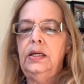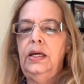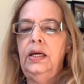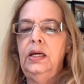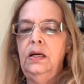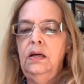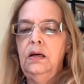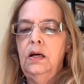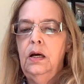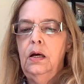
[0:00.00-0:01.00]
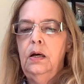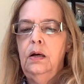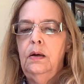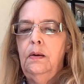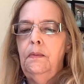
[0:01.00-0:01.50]
King
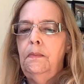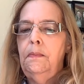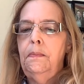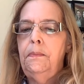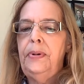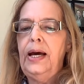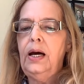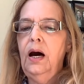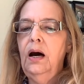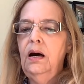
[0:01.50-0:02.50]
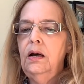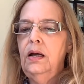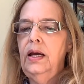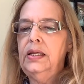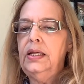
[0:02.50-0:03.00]
Pekah
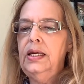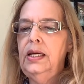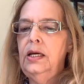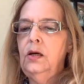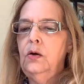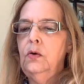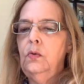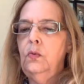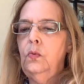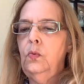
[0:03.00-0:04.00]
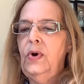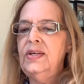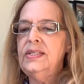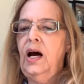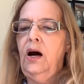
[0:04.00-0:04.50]
and King
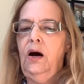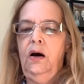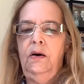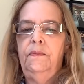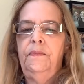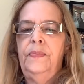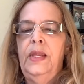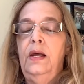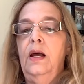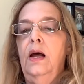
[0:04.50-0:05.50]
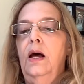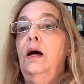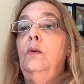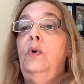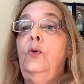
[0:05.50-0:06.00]
Reza.
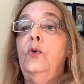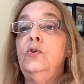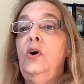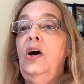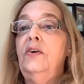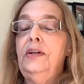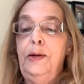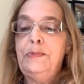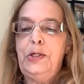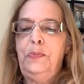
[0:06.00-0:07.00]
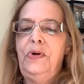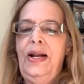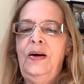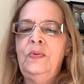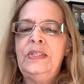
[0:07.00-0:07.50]
Wow, those are hard names to
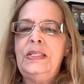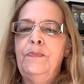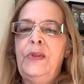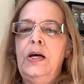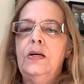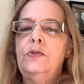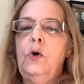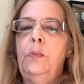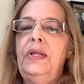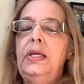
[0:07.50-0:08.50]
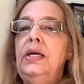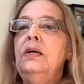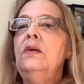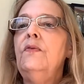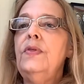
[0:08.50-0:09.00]
pronounce. So by the
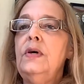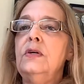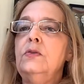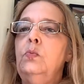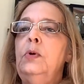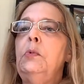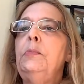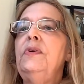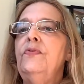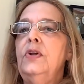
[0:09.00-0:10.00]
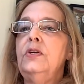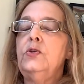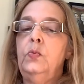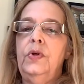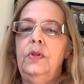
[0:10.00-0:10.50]
end of this, we will be
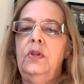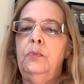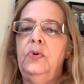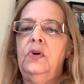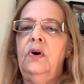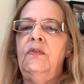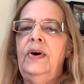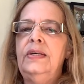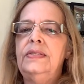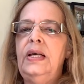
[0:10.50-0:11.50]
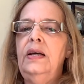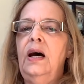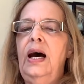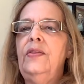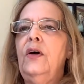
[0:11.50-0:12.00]
finished with the book of Isaiah.
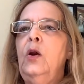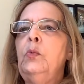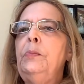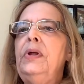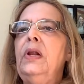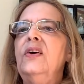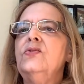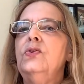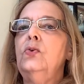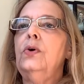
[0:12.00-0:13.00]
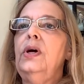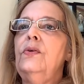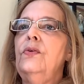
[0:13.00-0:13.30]
I thought it would be nice to look at